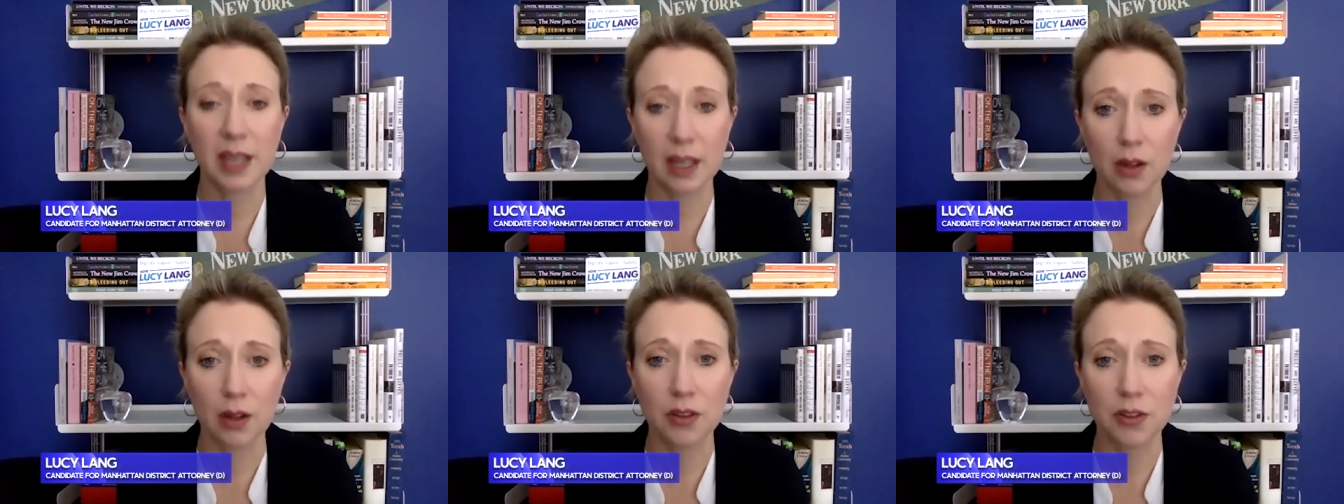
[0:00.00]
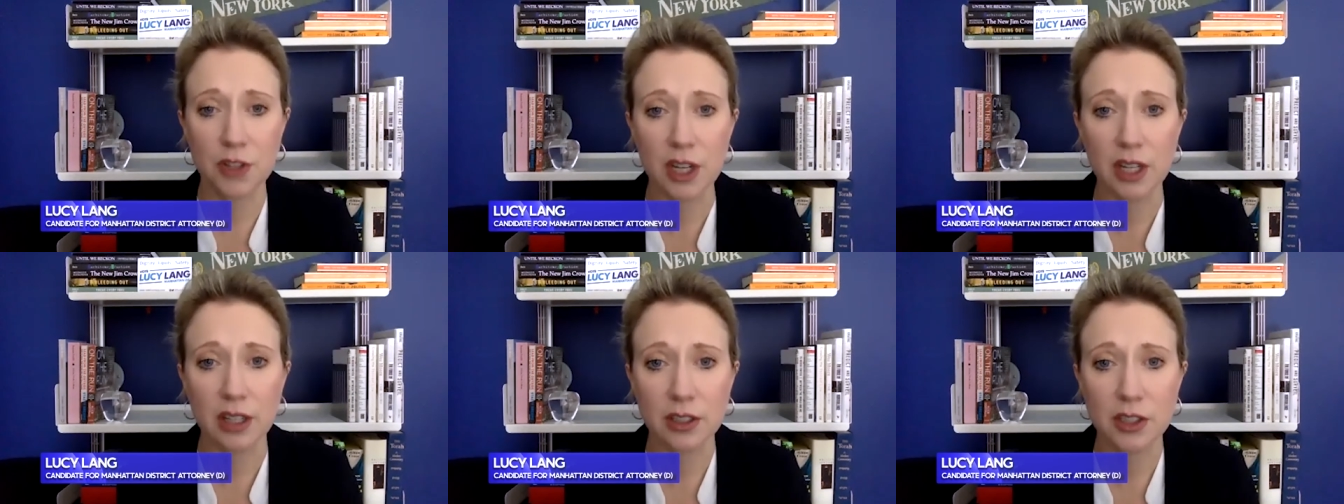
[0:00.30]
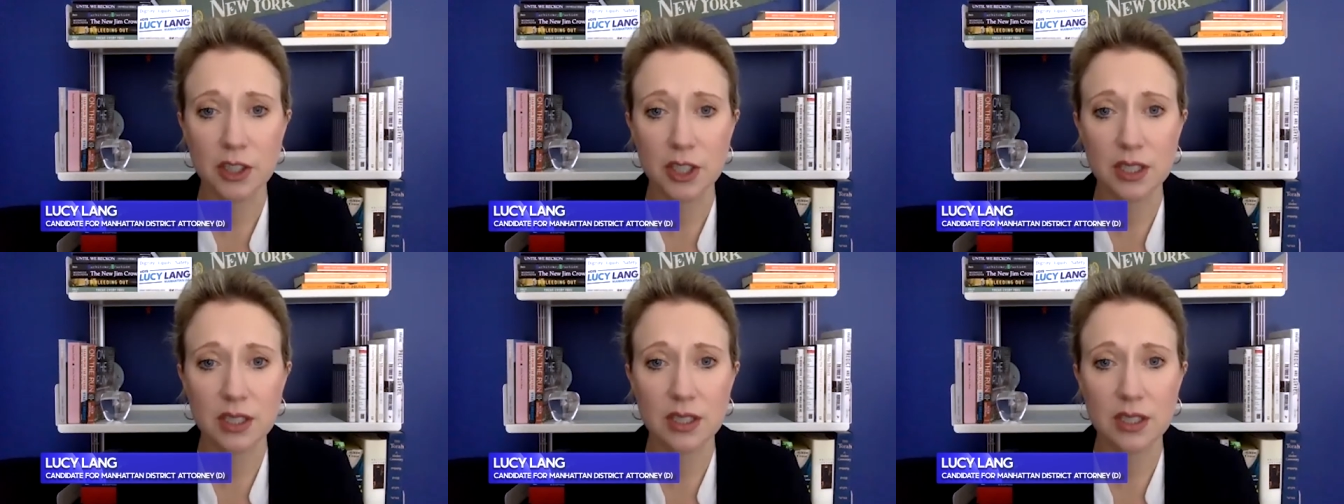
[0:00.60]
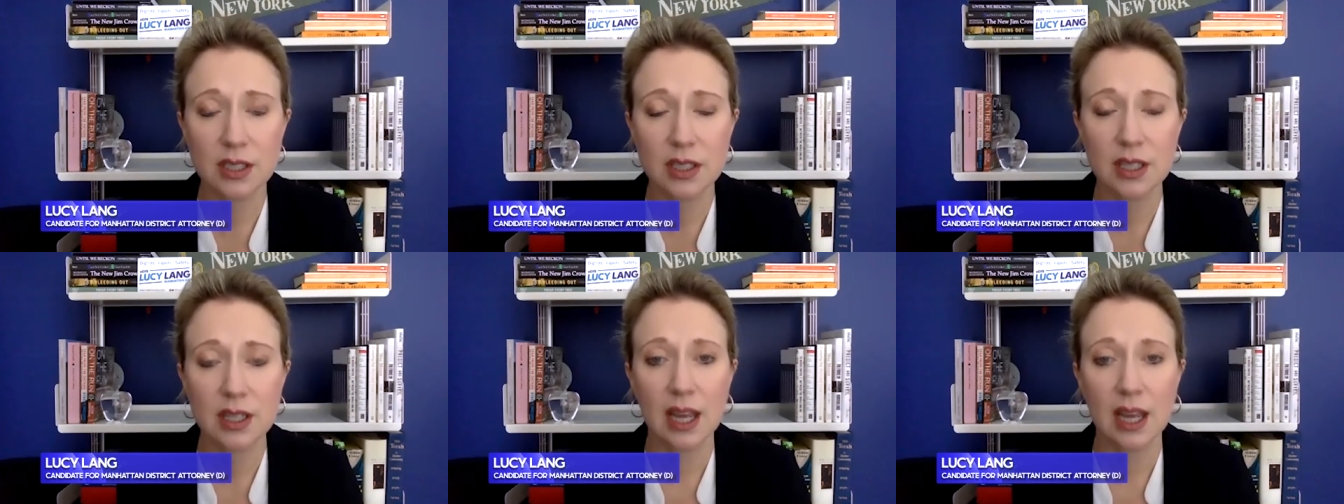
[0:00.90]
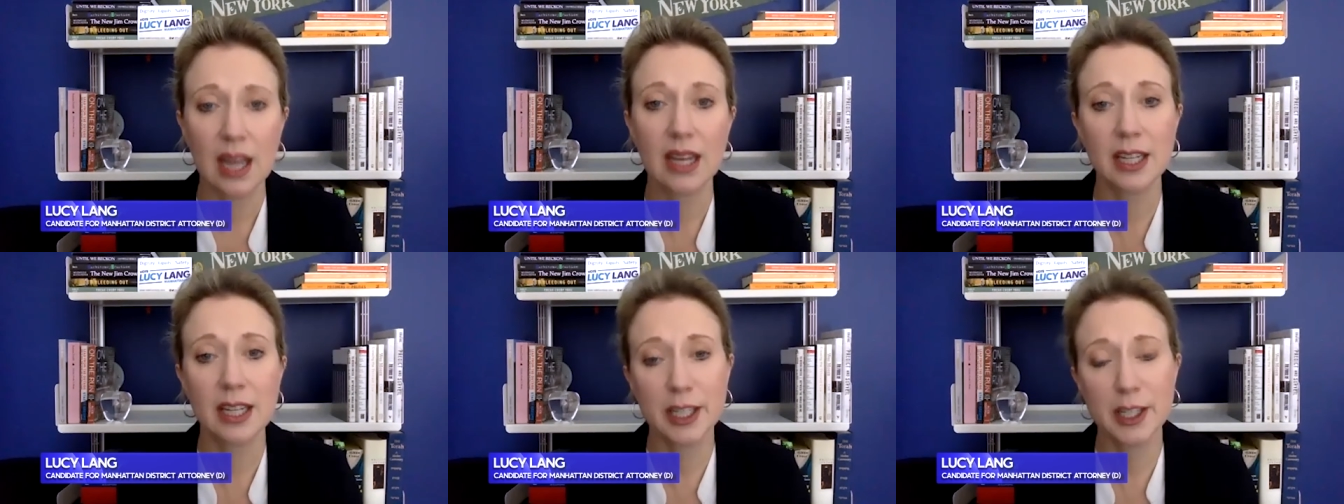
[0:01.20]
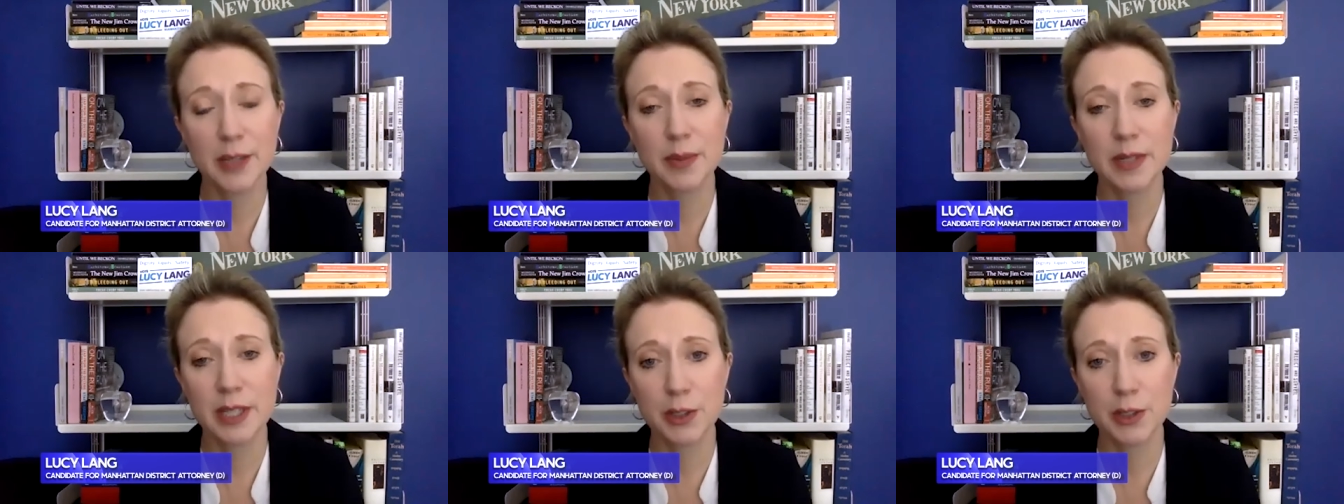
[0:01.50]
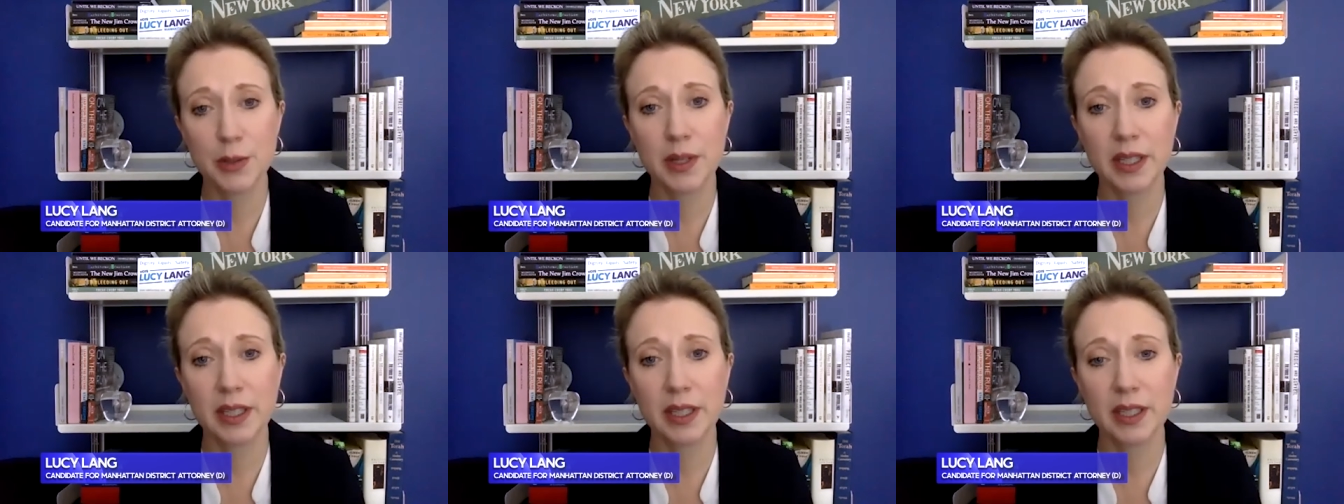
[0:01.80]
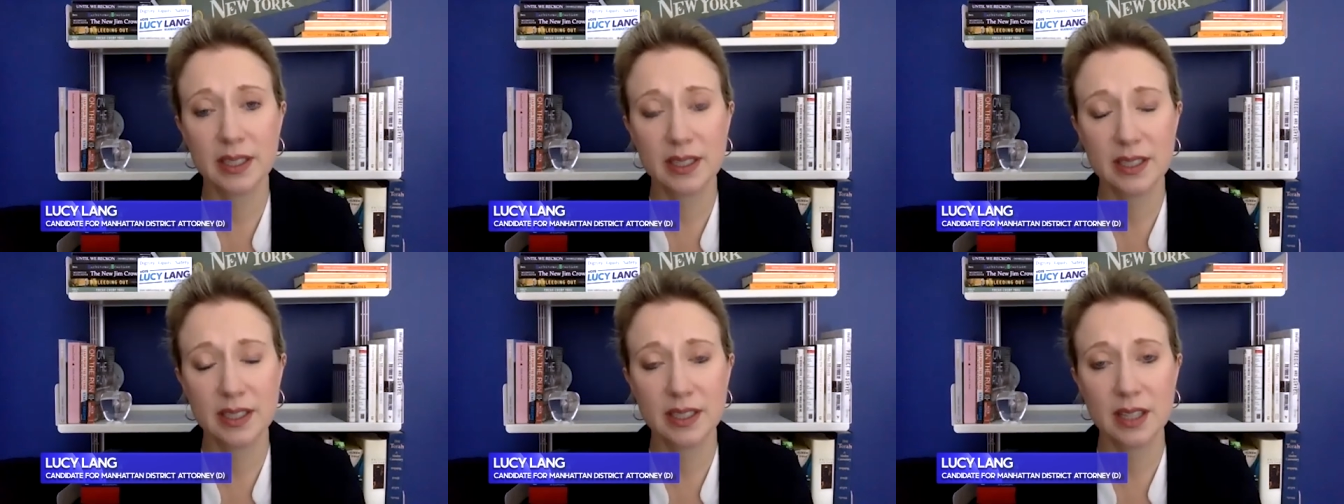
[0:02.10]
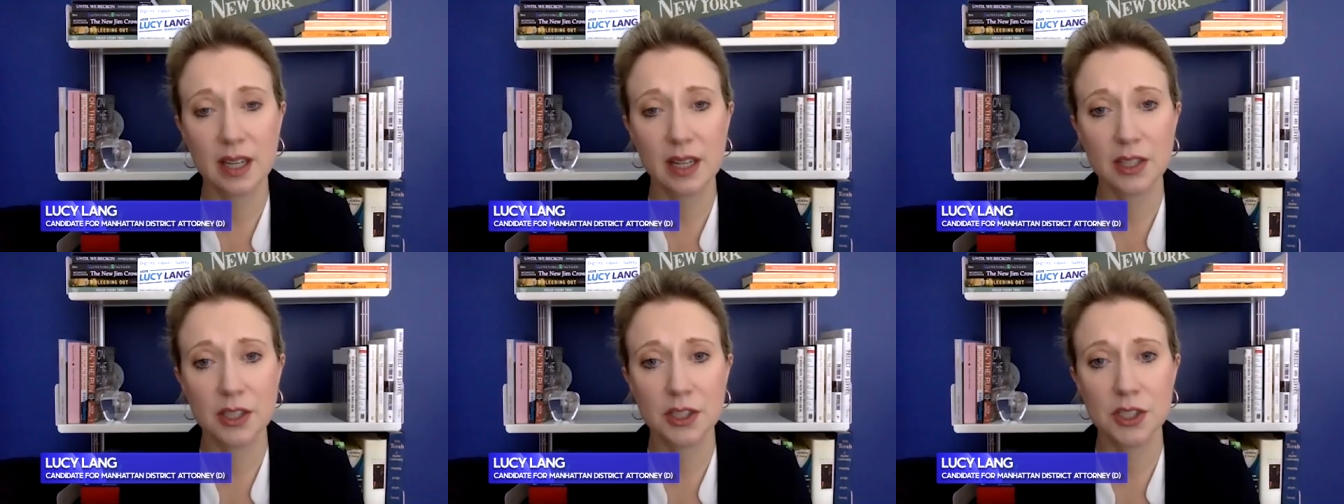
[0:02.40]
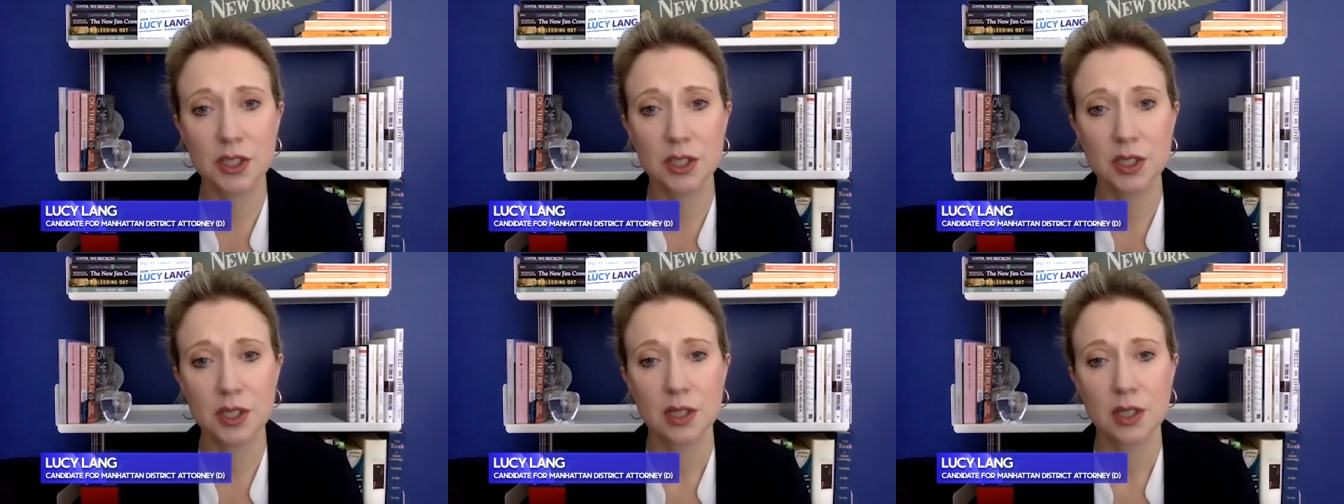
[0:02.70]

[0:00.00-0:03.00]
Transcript: health challenges and need to be treated as such.